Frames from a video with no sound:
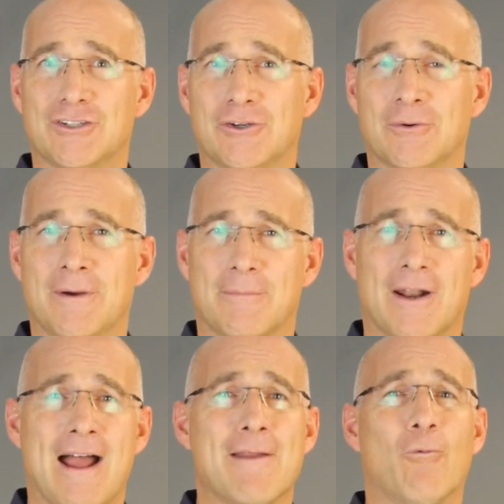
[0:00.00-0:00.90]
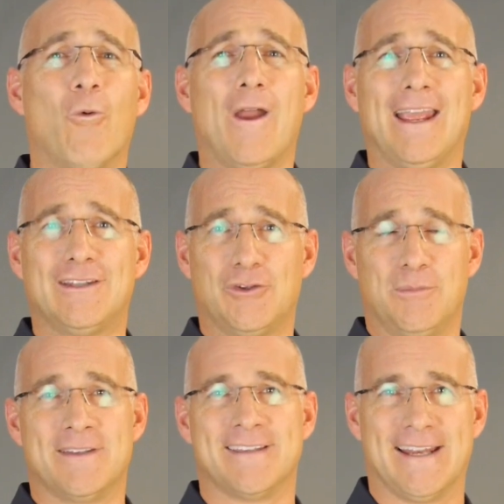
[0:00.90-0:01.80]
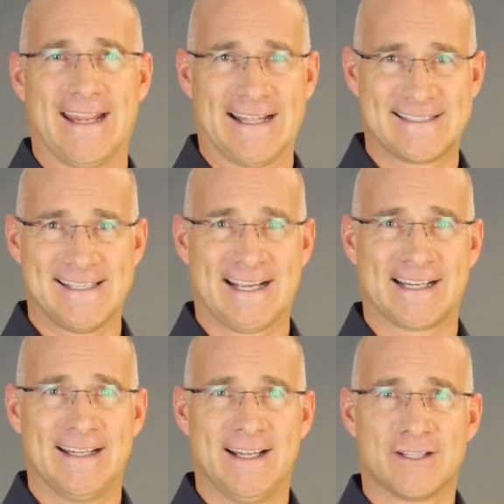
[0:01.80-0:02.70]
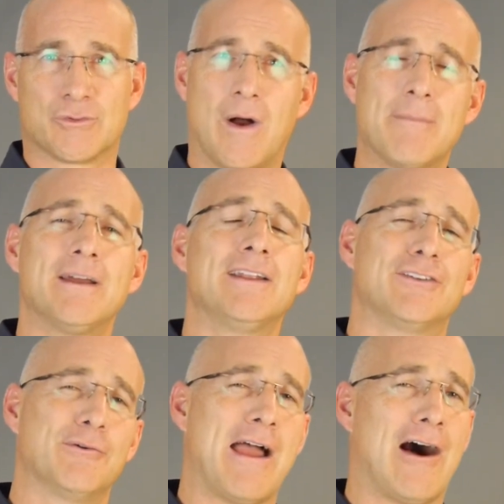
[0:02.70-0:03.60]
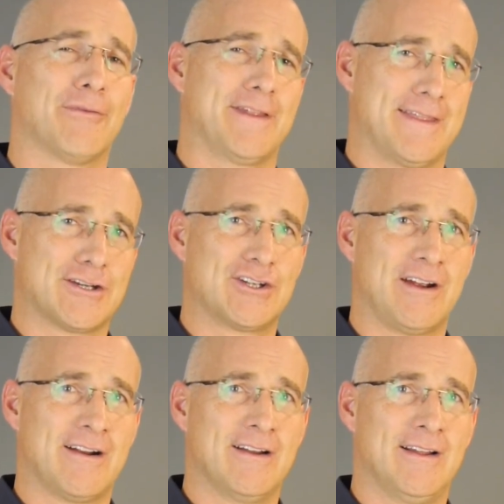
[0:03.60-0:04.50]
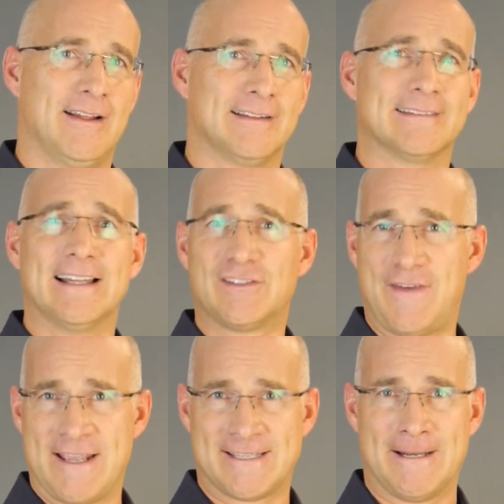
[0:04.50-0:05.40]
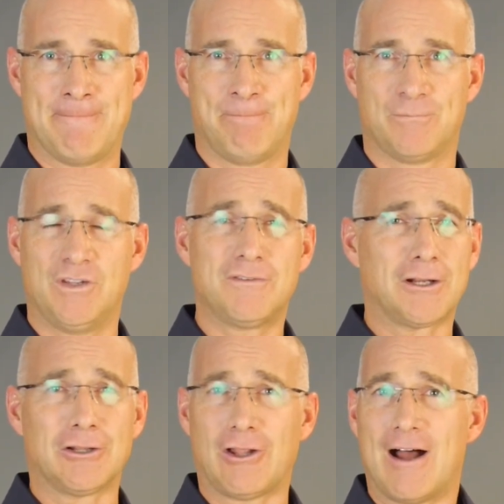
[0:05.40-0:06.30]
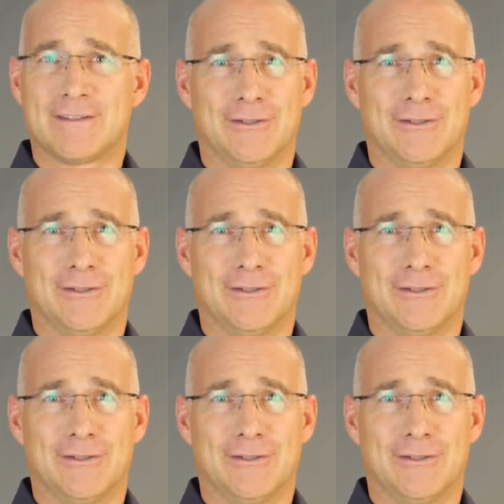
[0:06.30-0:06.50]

you, but I'm way too busy to get sick. So I'm gonna do healthy this year. Let's face it, you've got a lot